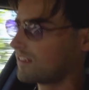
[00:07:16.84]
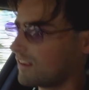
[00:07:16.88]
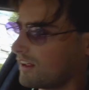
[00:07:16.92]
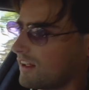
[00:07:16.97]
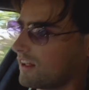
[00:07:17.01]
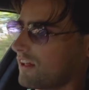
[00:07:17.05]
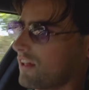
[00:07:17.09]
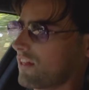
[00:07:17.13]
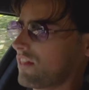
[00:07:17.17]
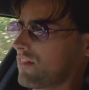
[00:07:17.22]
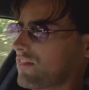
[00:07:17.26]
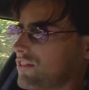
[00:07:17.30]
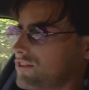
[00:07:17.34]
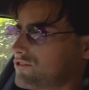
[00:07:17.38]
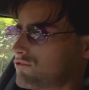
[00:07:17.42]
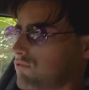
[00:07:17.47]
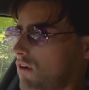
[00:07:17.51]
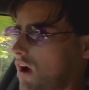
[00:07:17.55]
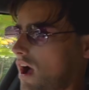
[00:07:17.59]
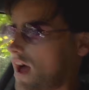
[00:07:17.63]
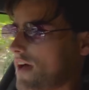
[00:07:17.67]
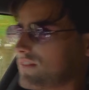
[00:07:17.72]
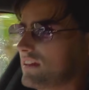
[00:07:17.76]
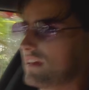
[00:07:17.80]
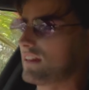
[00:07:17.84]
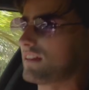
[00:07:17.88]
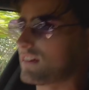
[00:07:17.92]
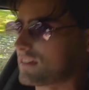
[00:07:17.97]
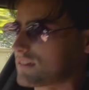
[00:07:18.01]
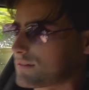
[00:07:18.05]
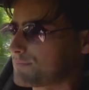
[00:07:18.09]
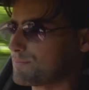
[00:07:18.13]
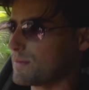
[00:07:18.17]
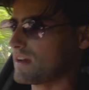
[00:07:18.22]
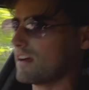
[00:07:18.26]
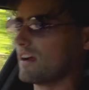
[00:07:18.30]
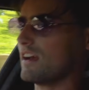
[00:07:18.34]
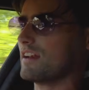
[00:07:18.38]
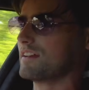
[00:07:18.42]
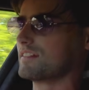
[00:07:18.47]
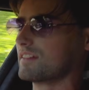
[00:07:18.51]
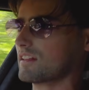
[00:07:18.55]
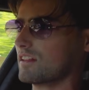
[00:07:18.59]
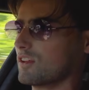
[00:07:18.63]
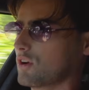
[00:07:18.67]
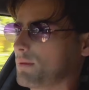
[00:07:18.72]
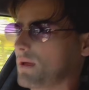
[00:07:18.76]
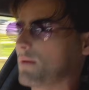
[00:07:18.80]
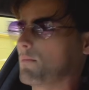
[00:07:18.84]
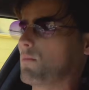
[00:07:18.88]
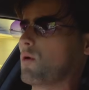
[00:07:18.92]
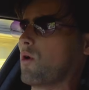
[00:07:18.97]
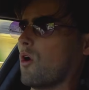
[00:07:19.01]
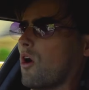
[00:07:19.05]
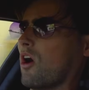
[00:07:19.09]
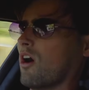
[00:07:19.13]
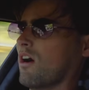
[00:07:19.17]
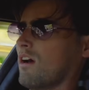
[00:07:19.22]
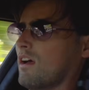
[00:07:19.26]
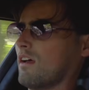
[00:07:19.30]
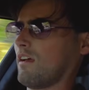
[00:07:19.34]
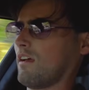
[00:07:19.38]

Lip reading: the driving experience a little bit more.